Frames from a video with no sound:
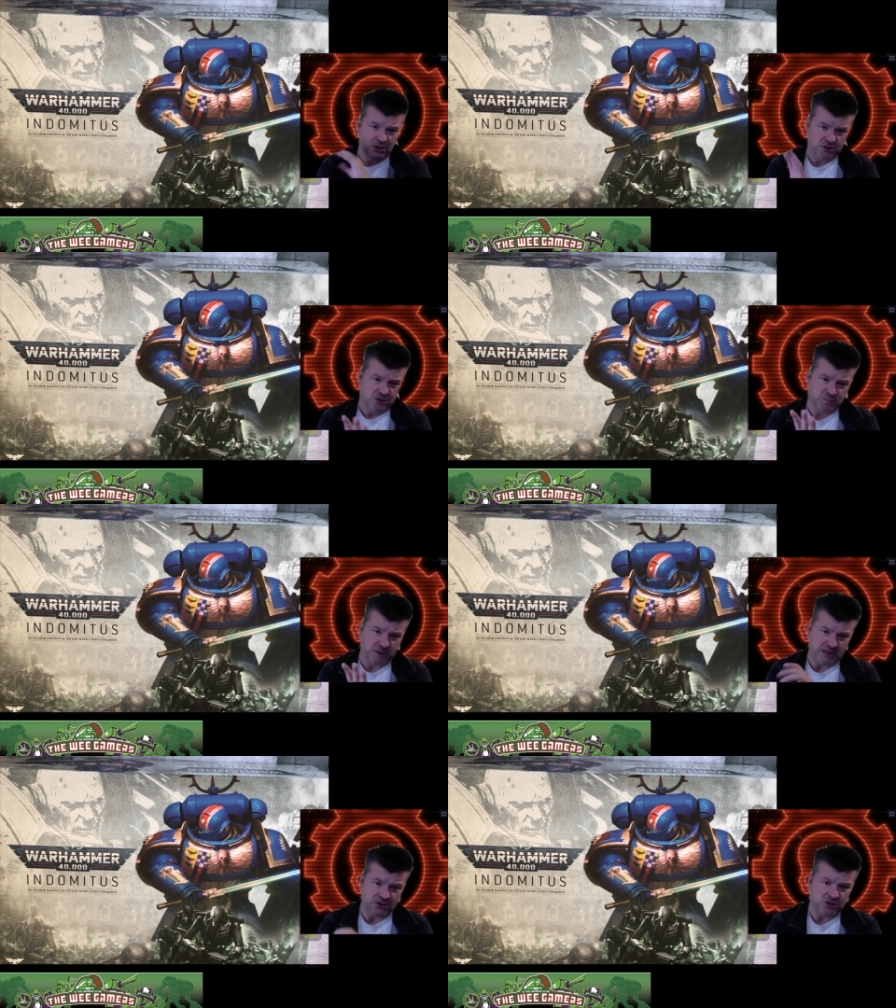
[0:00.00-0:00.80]

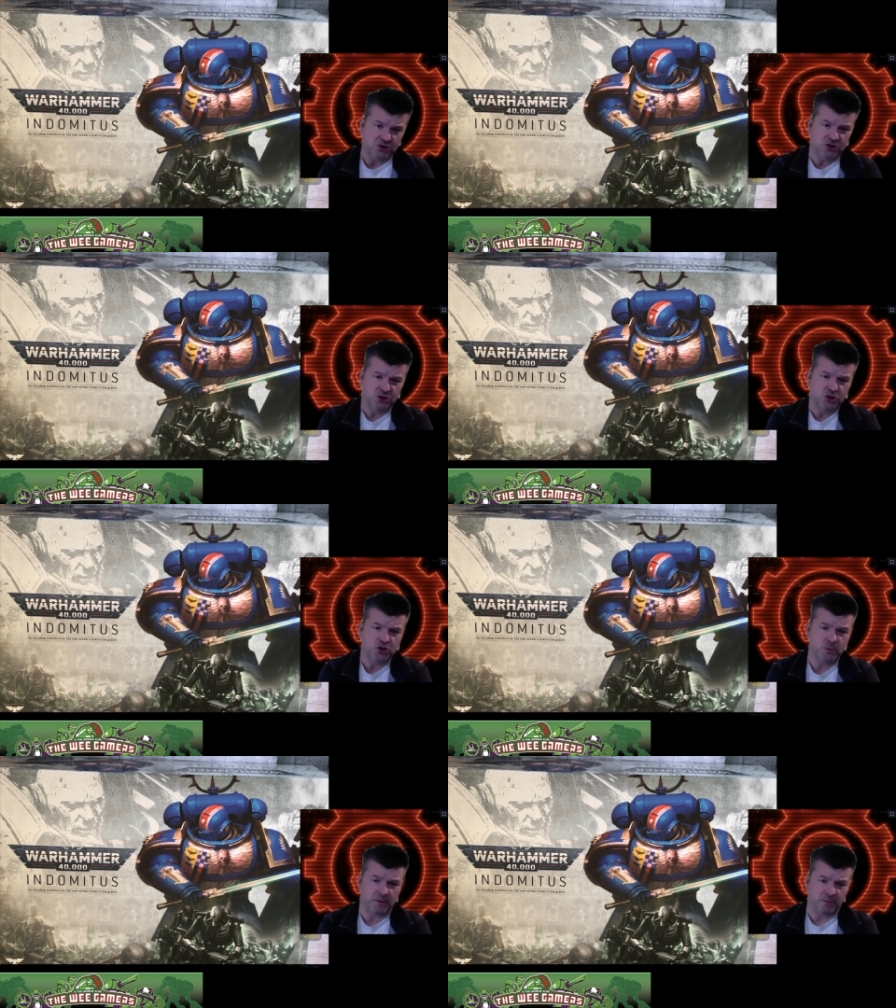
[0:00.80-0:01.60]
spend
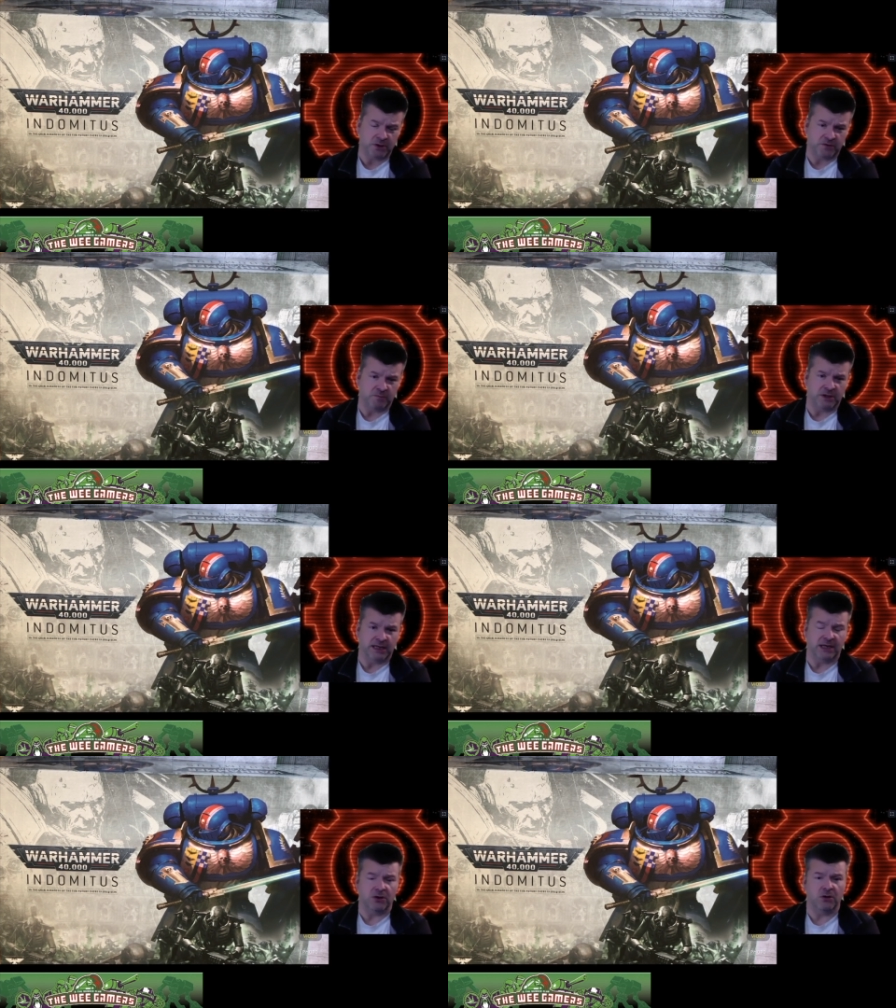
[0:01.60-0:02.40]
stupid amounts of
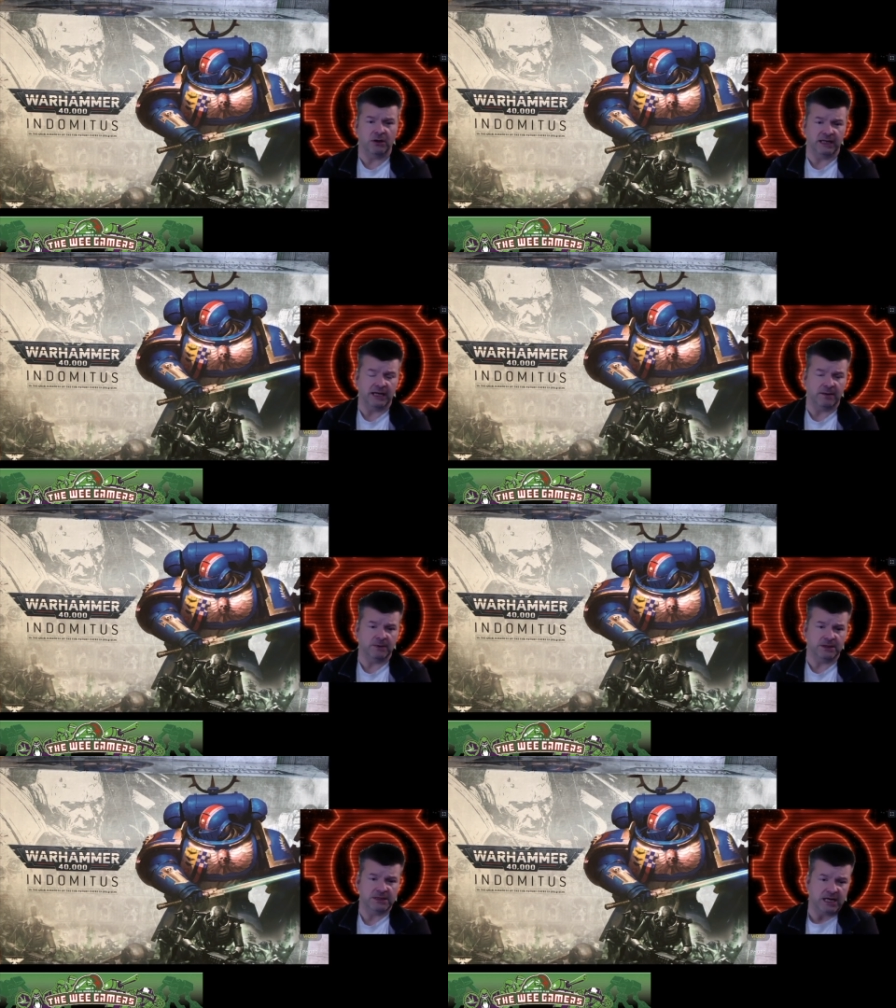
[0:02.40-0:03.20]
money on a game
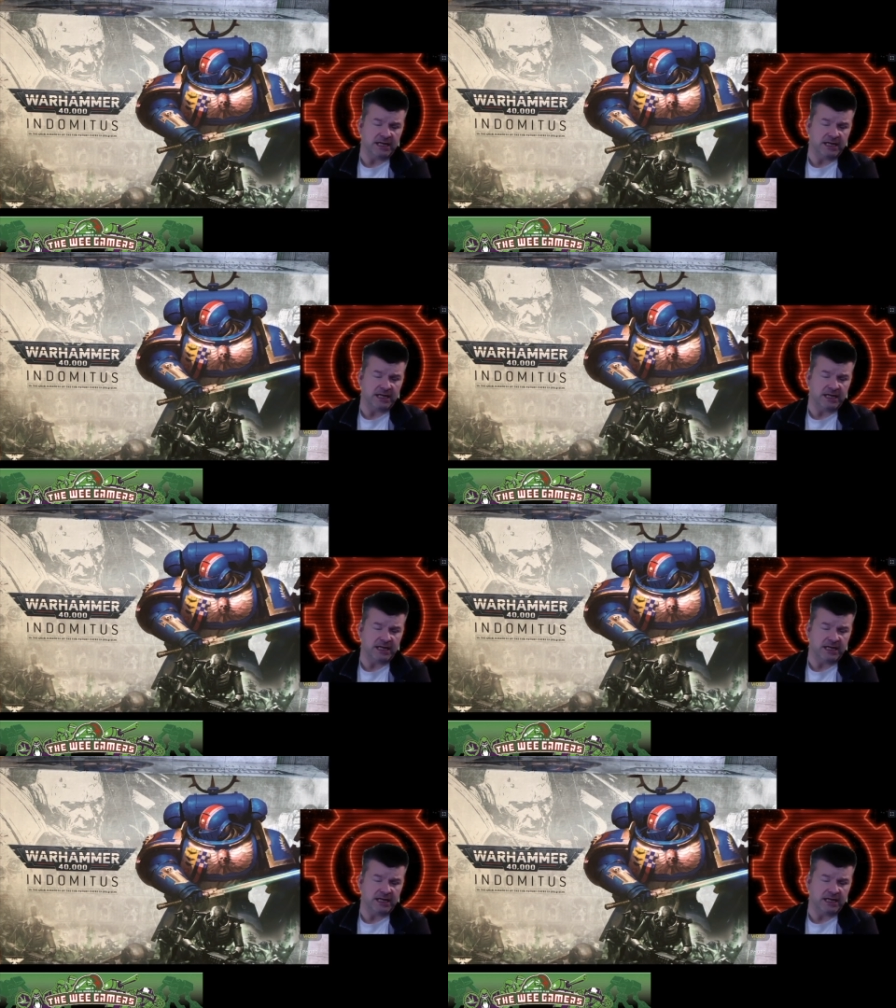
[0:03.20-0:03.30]
that's a